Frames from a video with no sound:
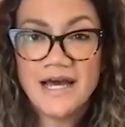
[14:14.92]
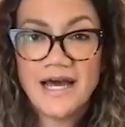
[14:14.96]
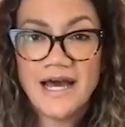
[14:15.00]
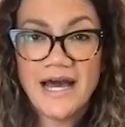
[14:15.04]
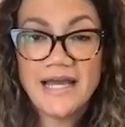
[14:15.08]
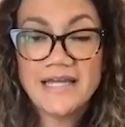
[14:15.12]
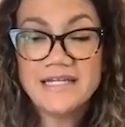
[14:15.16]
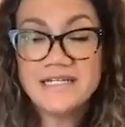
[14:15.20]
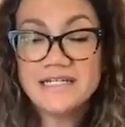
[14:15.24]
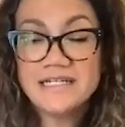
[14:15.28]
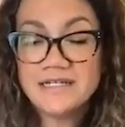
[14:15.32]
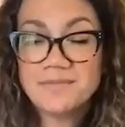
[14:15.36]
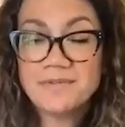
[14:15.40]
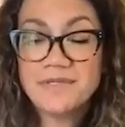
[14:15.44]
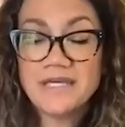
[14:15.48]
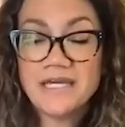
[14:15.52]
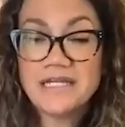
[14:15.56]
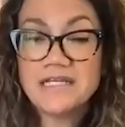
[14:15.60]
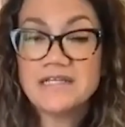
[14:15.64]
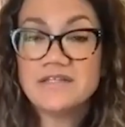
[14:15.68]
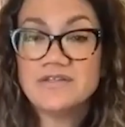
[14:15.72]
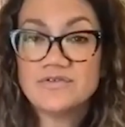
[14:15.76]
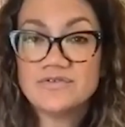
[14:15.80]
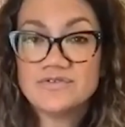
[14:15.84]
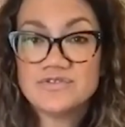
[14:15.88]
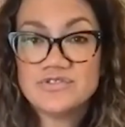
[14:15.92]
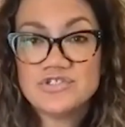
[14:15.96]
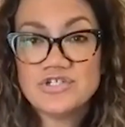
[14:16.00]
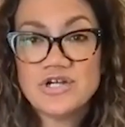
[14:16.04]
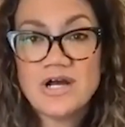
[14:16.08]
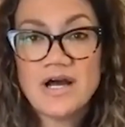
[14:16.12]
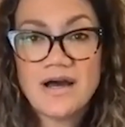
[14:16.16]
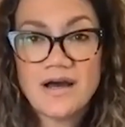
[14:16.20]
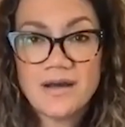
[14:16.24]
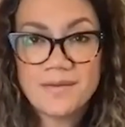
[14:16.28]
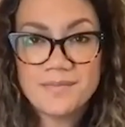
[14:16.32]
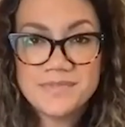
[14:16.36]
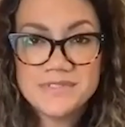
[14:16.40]
I ended up getting those
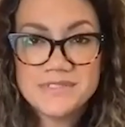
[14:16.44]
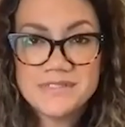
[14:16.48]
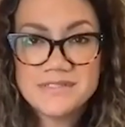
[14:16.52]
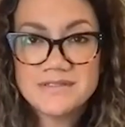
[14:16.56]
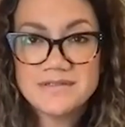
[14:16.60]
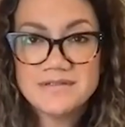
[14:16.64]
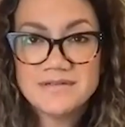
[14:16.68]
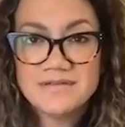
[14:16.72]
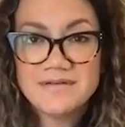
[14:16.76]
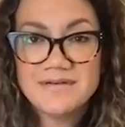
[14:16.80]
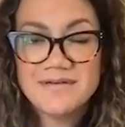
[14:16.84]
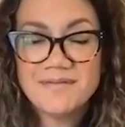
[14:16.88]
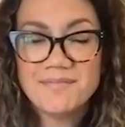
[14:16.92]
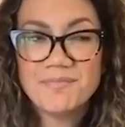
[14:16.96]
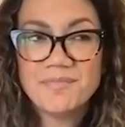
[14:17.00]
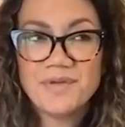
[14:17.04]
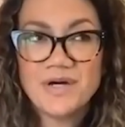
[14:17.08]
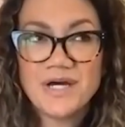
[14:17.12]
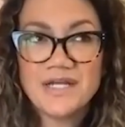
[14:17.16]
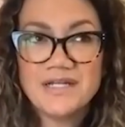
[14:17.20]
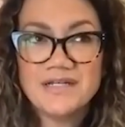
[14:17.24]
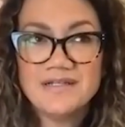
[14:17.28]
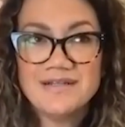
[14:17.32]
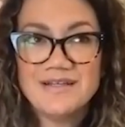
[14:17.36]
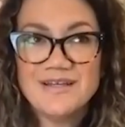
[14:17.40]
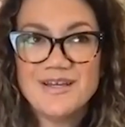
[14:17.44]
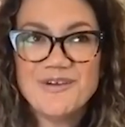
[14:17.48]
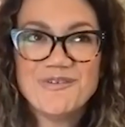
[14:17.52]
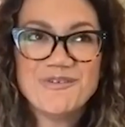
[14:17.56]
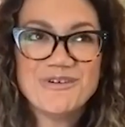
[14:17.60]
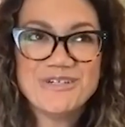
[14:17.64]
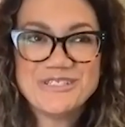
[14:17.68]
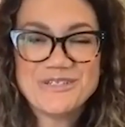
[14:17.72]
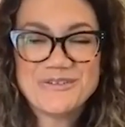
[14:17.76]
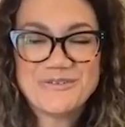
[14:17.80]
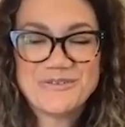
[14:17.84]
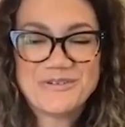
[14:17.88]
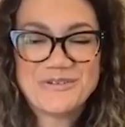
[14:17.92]
jobs, but it
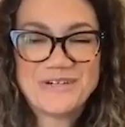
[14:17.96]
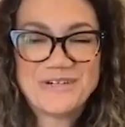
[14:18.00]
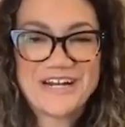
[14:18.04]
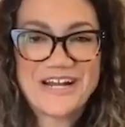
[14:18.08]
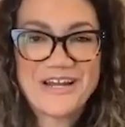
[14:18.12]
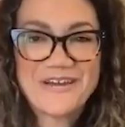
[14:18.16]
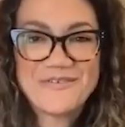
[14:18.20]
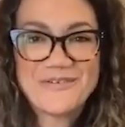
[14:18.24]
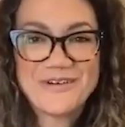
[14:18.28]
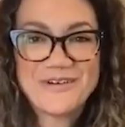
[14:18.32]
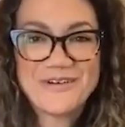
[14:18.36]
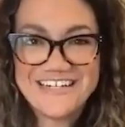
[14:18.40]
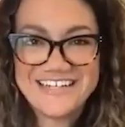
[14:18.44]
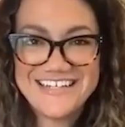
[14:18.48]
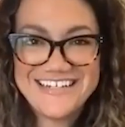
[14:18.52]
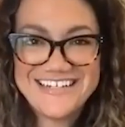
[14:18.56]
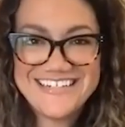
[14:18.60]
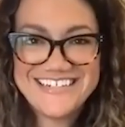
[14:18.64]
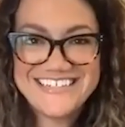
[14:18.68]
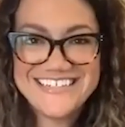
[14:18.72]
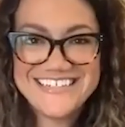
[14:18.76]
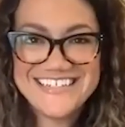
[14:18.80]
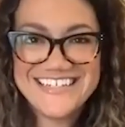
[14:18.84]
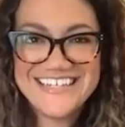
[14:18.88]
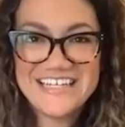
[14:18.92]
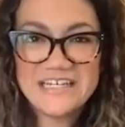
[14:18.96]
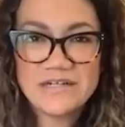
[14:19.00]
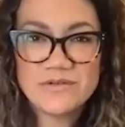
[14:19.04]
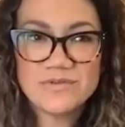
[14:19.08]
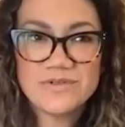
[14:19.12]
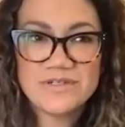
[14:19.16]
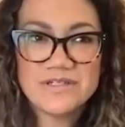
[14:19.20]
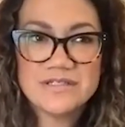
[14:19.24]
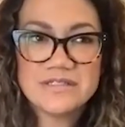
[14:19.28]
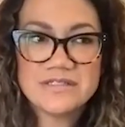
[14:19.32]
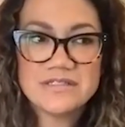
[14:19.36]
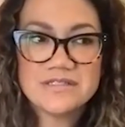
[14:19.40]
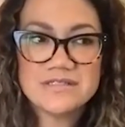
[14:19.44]
wasn't what I wanted. It
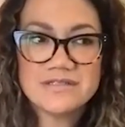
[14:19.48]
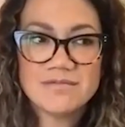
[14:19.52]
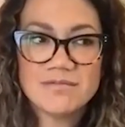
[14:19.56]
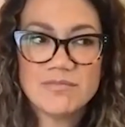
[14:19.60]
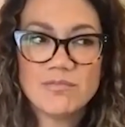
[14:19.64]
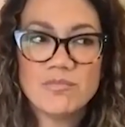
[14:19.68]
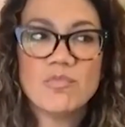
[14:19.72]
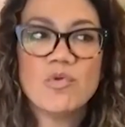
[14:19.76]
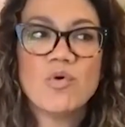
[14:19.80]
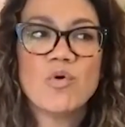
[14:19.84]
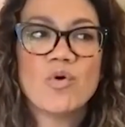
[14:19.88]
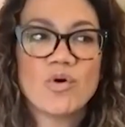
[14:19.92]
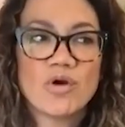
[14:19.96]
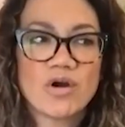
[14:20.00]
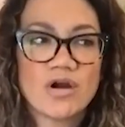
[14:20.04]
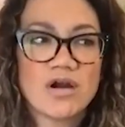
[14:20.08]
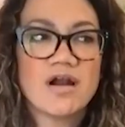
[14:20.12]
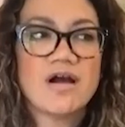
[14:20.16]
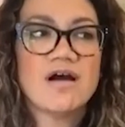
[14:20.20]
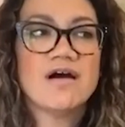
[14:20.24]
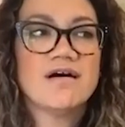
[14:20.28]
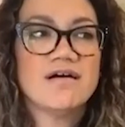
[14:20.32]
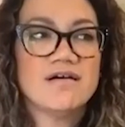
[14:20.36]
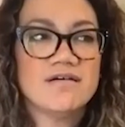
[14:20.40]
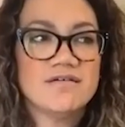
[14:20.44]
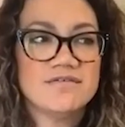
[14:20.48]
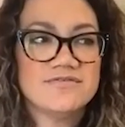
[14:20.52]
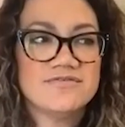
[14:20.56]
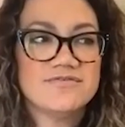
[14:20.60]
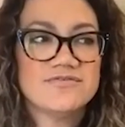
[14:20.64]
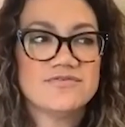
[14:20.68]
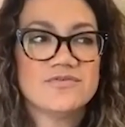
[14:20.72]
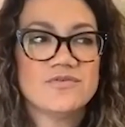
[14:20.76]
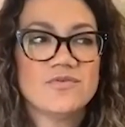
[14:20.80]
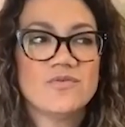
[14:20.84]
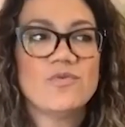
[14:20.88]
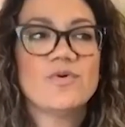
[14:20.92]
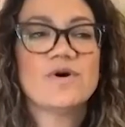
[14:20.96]
was more of
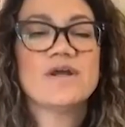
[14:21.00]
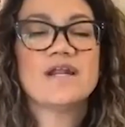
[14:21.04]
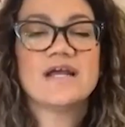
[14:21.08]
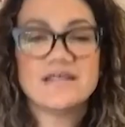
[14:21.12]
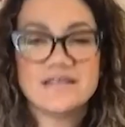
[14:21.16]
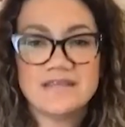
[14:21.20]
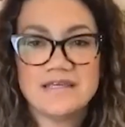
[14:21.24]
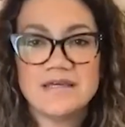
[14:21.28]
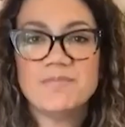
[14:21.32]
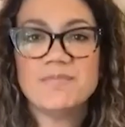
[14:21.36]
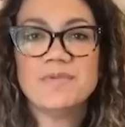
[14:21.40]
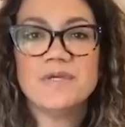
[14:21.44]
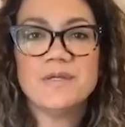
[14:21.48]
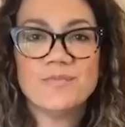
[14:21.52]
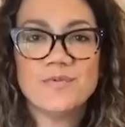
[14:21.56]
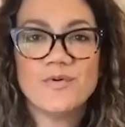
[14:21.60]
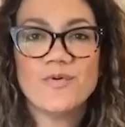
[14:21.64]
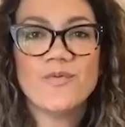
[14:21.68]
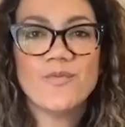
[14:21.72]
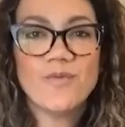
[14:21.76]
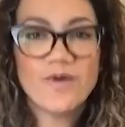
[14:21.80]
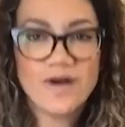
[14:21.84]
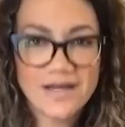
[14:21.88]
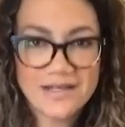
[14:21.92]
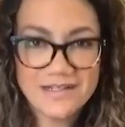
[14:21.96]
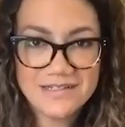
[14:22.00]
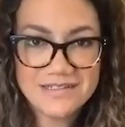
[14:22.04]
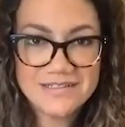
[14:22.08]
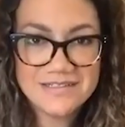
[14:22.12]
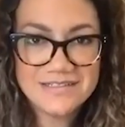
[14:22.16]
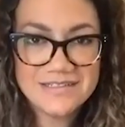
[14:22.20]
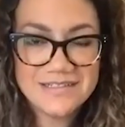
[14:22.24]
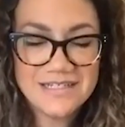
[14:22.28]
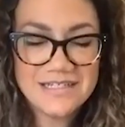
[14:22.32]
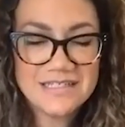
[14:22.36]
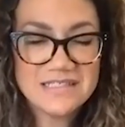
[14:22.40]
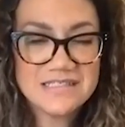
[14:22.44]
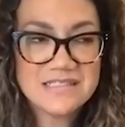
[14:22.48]
what I think people want
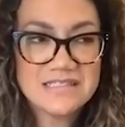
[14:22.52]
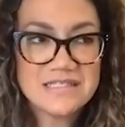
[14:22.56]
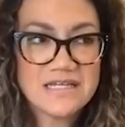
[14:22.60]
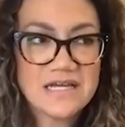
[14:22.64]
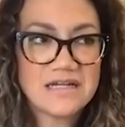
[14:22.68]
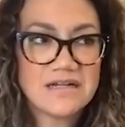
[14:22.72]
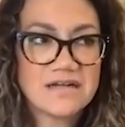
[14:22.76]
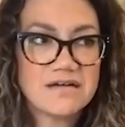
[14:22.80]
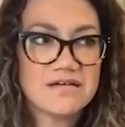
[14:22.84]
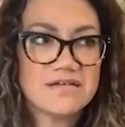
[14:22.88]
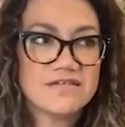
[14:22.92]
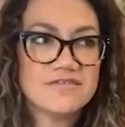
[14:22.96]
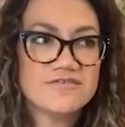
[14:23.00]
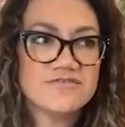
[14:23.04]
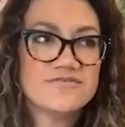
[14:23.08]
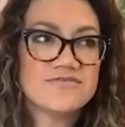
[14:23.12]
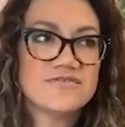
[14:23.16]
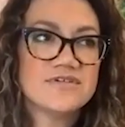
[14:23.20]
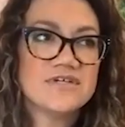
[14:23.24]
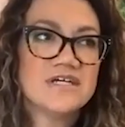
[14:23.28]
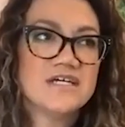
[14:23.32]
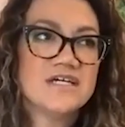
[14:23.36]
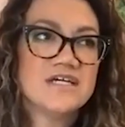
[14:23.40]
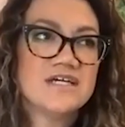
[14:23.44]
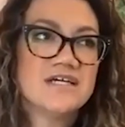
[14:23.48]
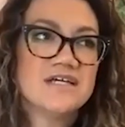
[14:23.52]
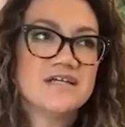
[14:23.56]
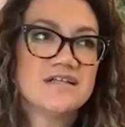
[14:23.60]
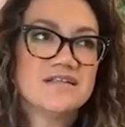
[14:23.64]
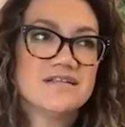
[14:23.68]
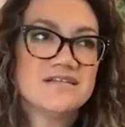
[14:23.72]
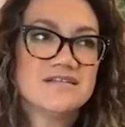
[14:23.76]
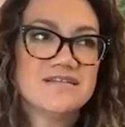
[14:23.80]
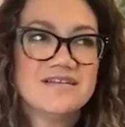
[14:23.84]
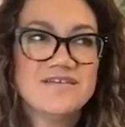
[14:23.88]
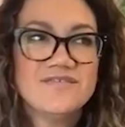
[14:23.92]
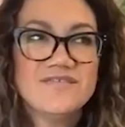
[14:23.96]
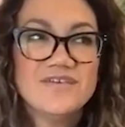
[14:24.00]
instead of
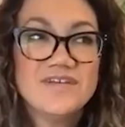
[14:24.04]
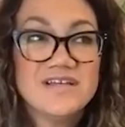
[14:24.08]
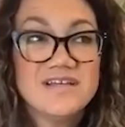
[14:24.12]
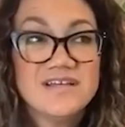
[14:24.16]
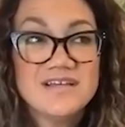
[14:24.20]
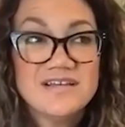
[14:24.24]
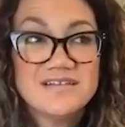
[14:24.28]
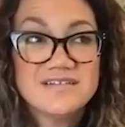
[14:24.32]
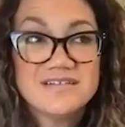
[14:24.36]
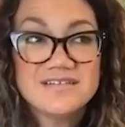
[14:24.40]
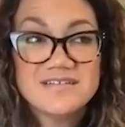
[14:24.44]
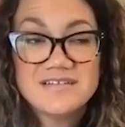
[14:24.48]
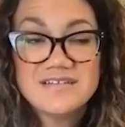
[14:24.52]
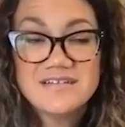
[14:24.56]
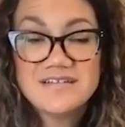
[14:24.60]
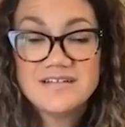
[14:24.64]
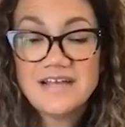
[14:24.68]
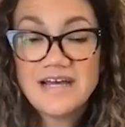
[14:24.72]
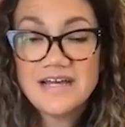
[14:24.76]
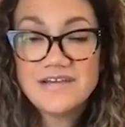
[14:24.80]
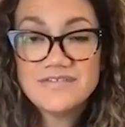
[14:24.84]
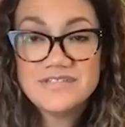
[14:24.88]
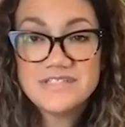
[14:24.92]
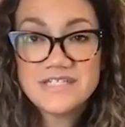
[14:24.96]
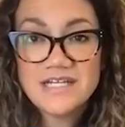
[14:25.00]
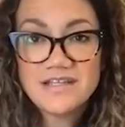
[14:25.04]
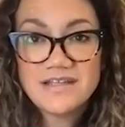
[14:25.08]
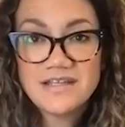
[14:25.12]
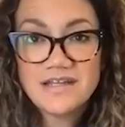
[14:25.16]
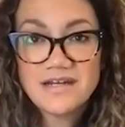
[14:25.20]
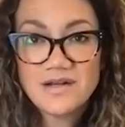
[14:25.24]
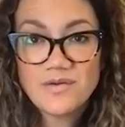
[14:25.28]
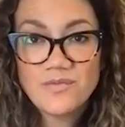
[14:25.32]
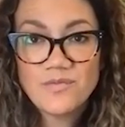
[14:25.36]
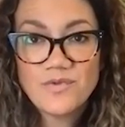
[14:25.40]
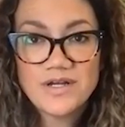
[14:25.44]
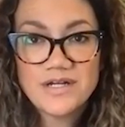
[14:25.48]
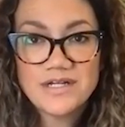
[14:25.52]
living the lifestyle that
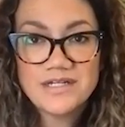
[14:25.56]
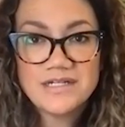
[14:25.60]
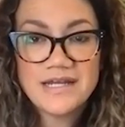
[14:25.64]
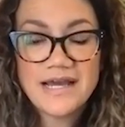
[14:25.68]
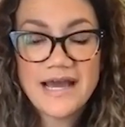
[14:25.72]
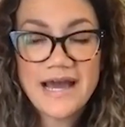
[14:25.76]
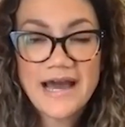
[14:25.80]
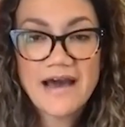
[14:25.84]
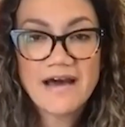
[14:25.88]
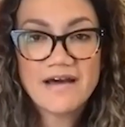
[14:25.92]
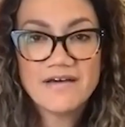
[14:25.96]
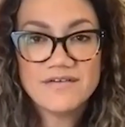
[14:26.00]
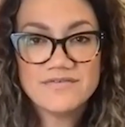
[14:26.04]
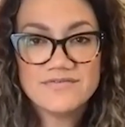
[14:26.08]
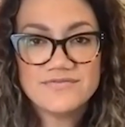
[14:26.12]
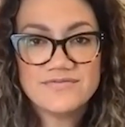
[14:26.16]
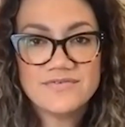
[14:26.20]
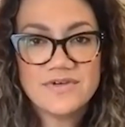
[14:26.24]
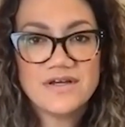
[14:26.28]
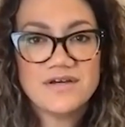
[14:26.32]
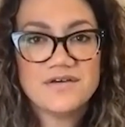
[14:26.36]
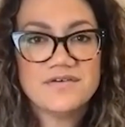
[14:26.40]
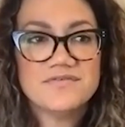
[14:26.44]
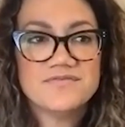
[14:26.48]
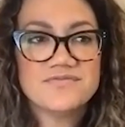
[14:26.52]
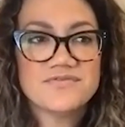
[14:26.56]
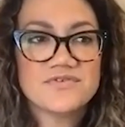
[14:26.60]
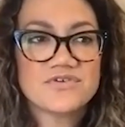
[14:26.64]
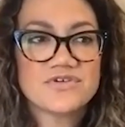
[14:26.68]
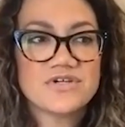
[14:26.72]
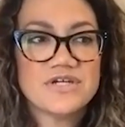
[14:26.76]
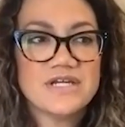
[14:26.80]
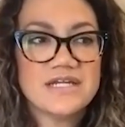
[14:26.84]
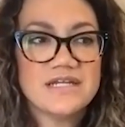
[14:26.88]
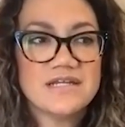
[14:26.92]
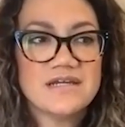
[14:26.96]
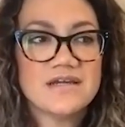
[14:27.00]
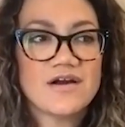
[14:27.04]
I wanted to have of
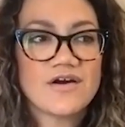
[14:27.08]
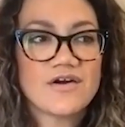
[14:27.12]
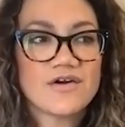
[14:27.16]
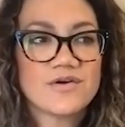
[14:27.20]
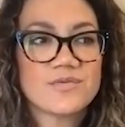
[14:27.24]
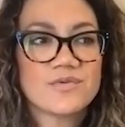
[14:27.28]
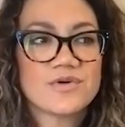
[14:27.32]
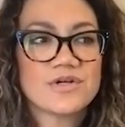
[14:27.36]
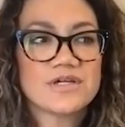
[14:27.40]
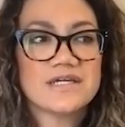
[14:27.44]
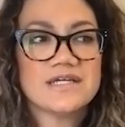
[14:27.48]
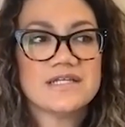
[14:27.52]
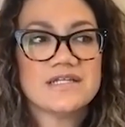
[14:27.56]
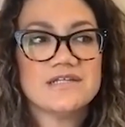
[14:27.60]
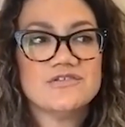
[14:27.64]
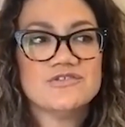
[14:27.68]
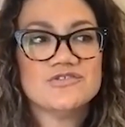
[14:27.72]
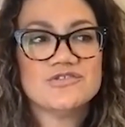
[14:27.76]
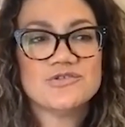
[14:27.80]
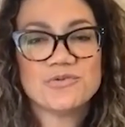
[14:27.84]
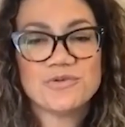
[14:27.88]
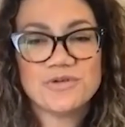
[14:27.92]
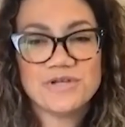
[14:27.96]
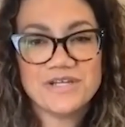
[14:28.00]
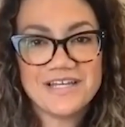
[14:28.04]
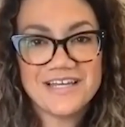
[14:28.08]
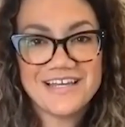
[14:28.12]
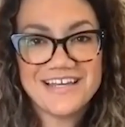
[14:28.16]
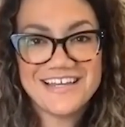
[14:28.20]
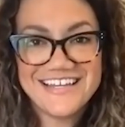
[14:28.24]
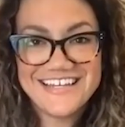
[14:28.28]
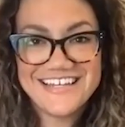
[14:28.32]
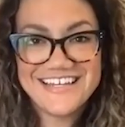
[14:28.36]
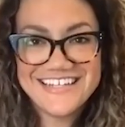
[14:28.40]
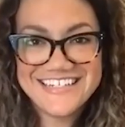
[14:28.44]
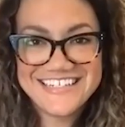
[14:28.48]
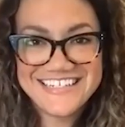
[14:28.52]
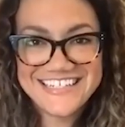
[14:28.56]
creating artwork and enjoying
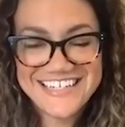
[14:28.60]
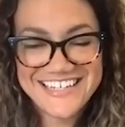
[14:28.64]
it